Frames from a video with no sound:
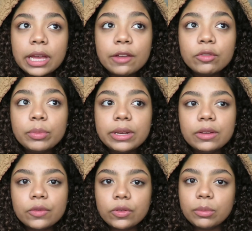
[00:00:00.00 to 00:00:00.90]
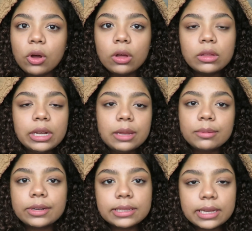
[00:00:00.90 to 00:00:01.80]
Everybody from all the
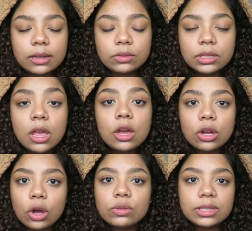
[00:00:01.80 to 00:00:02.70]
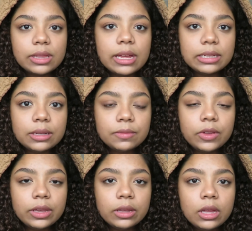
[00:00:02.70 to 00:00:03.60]
neighboring towns goes to that
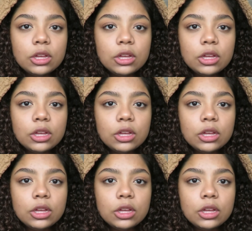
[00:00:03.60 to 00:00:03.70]
DMV.